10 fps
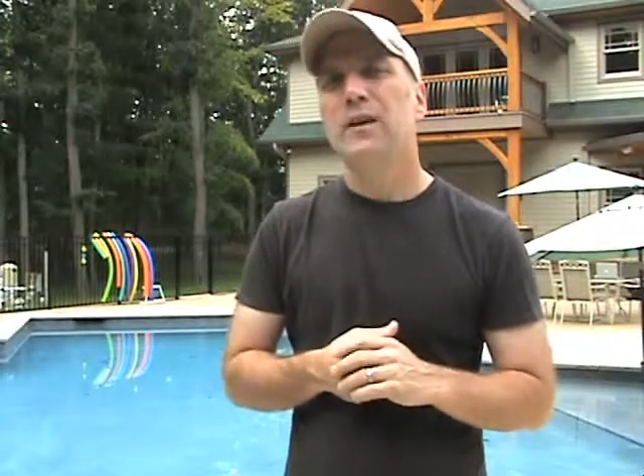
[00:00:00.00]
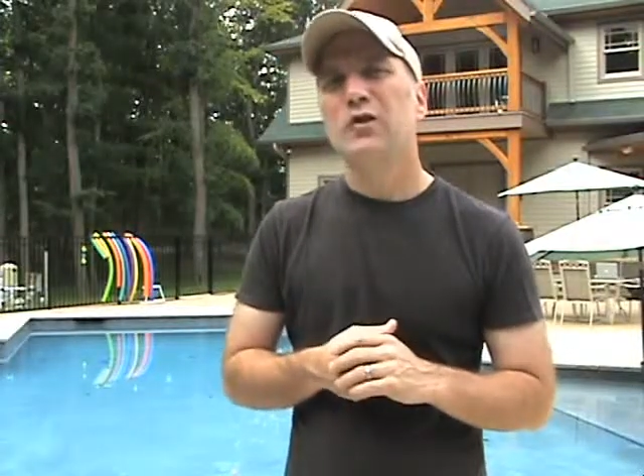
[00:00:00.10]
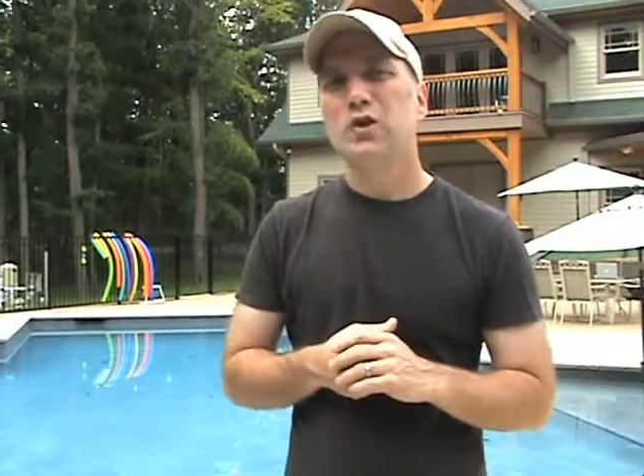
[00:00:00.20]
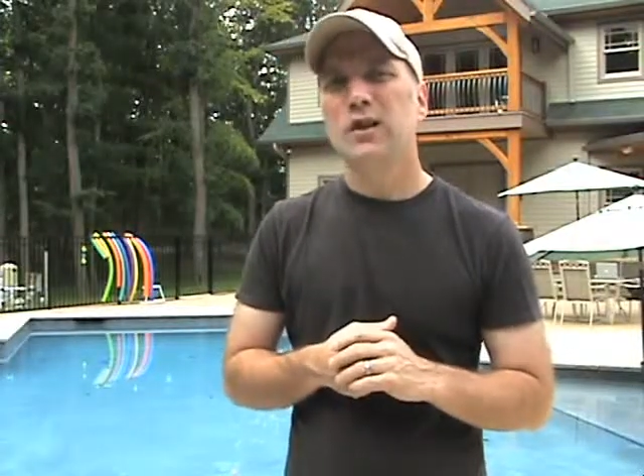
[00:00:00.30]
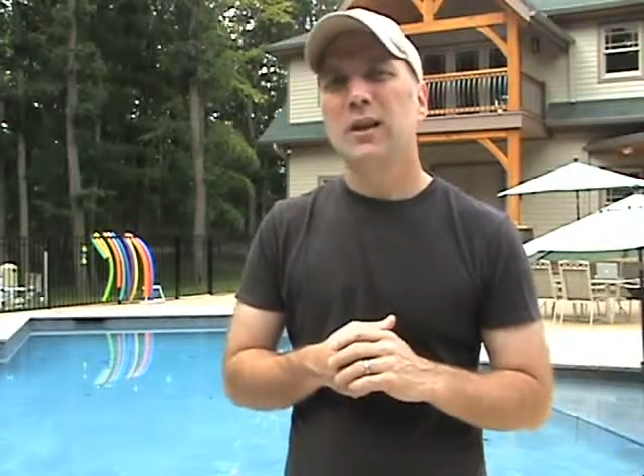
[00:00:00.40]

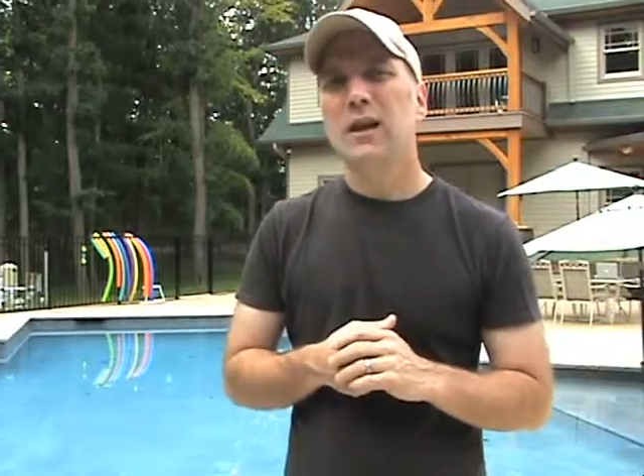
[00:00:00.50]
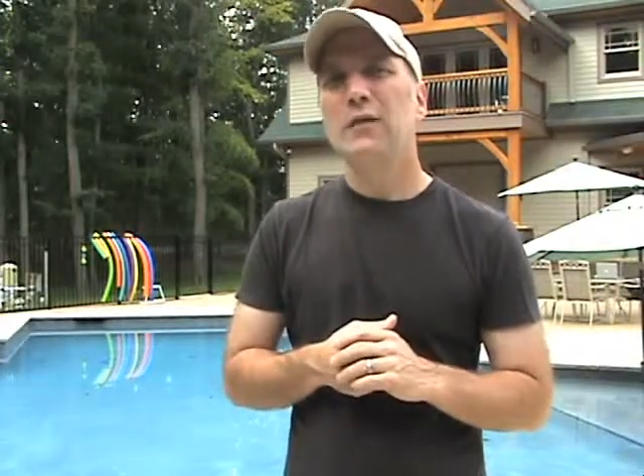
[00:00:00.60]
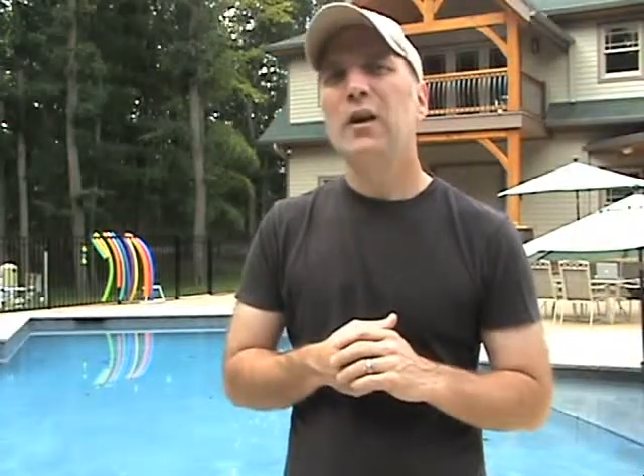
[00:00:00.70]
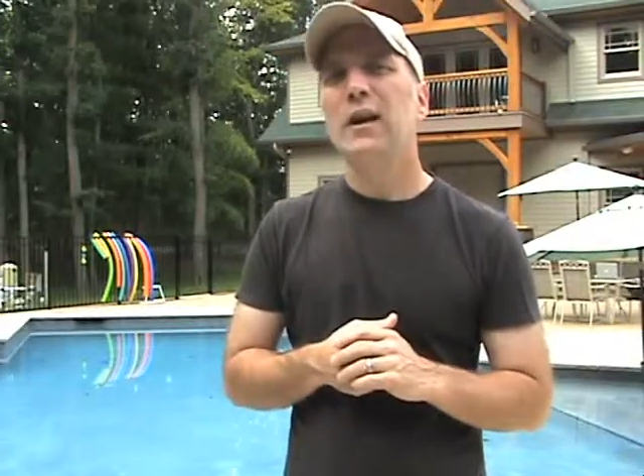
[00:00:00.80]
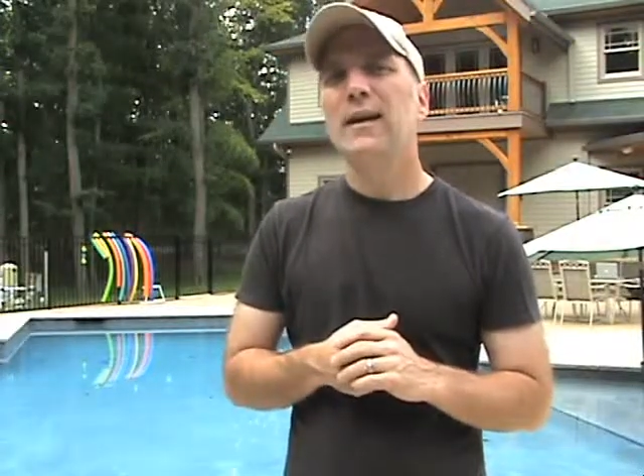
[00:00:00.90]
Just click on
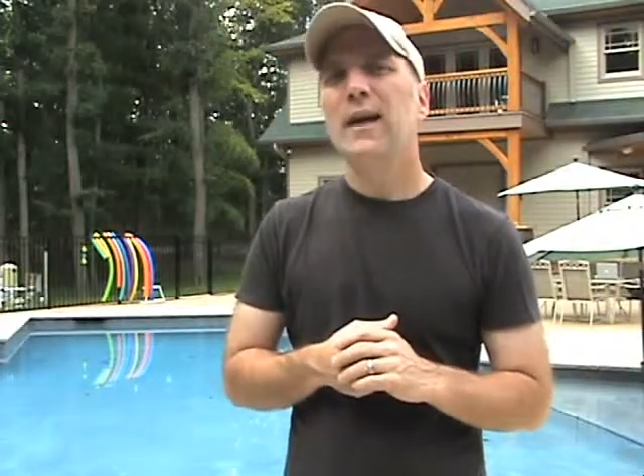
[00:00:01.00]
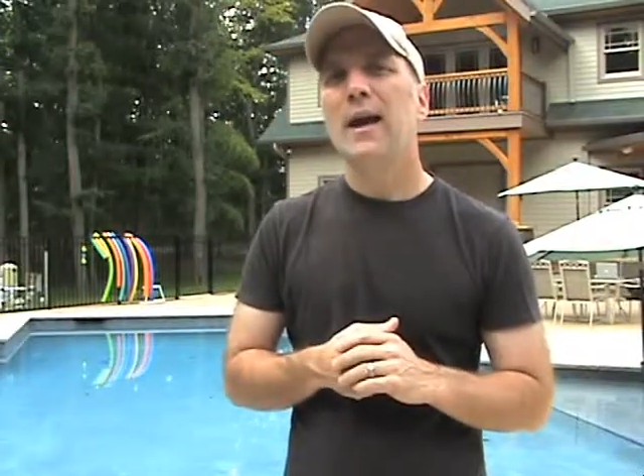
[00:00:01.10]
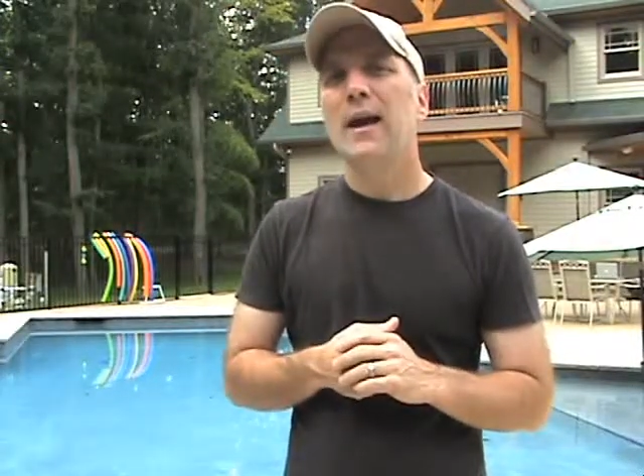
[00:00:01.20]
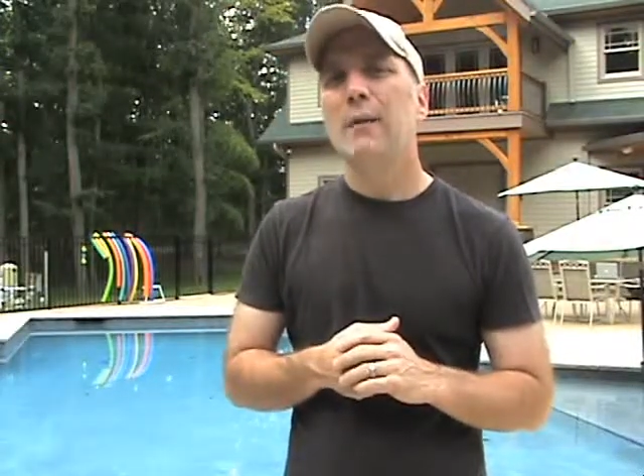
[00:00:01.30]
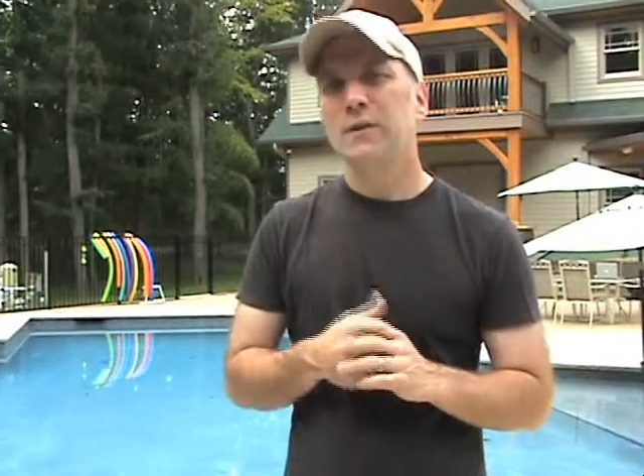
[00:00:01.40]
the link
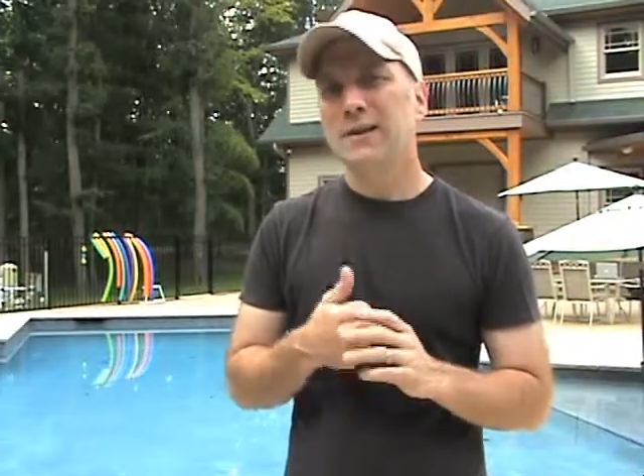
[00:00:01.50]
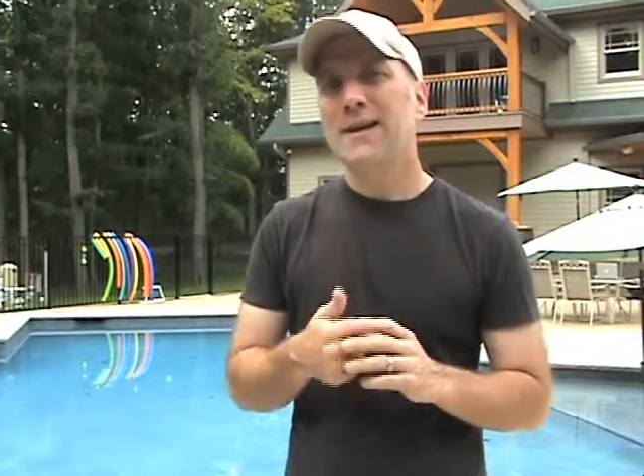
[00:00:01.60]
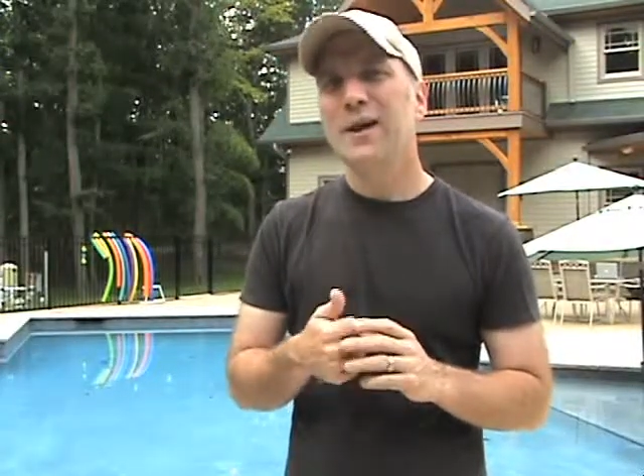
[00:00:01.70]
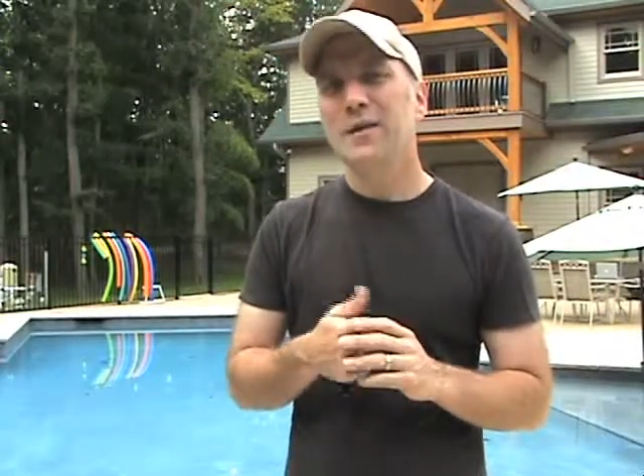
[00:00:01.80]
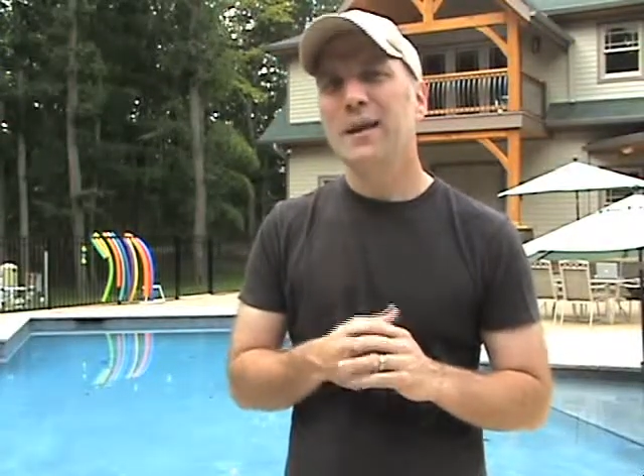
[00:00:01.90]
and we'll see
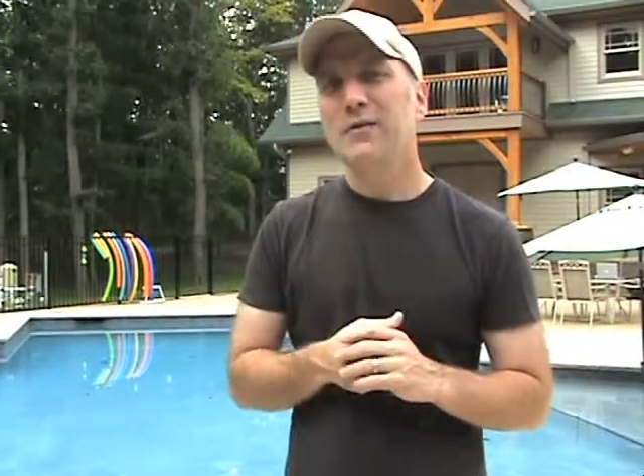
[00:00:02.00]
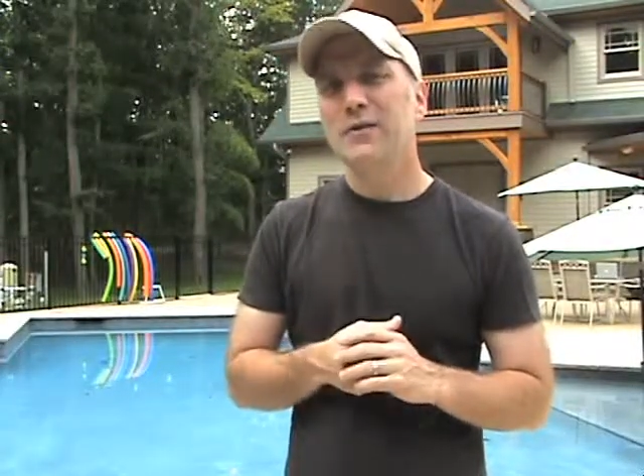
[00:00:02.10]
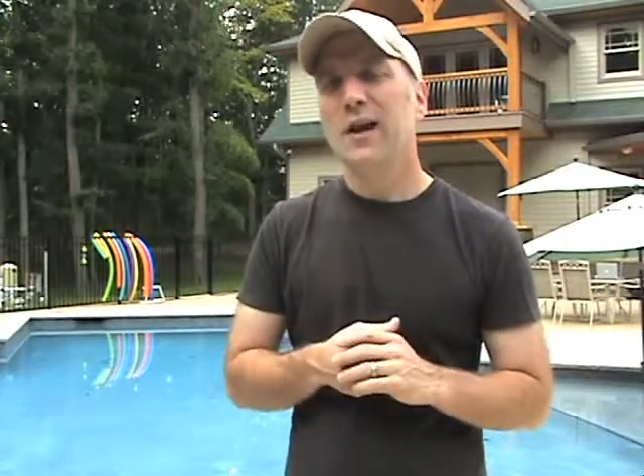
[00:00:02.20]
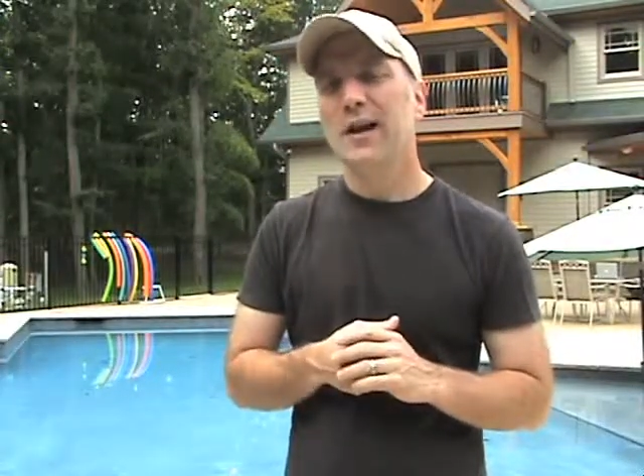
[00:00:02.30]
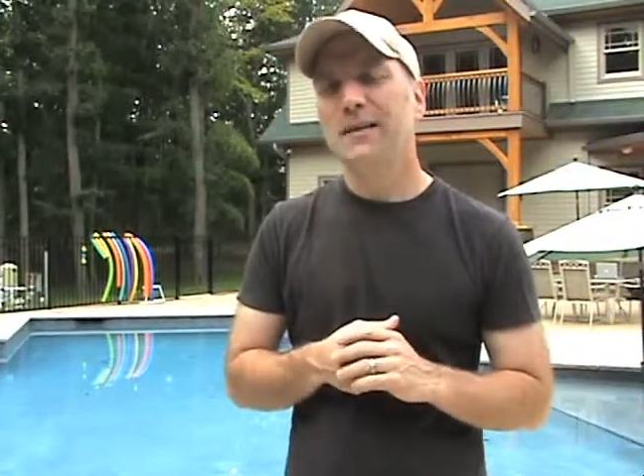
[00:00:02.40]
you on the other
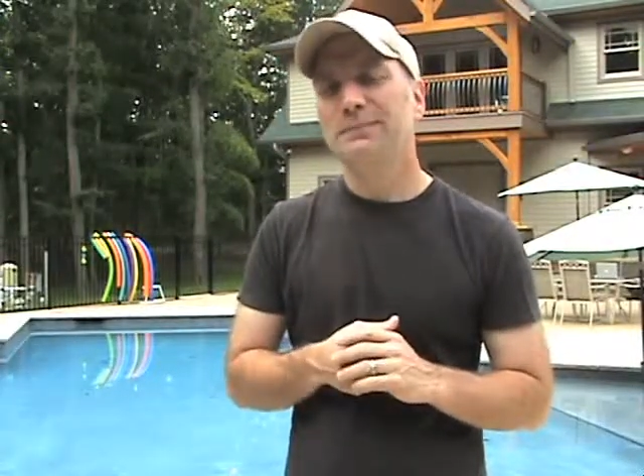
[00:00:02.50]
side.